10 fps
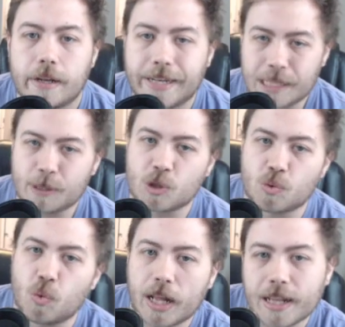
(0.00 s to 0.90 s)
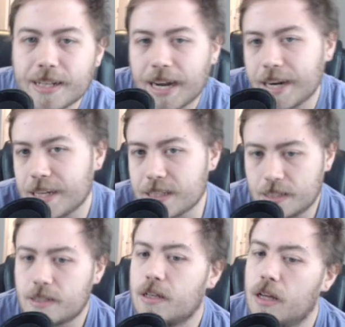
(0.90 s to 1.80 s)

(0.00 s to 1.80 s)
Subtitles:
Next up is Swell Tidings.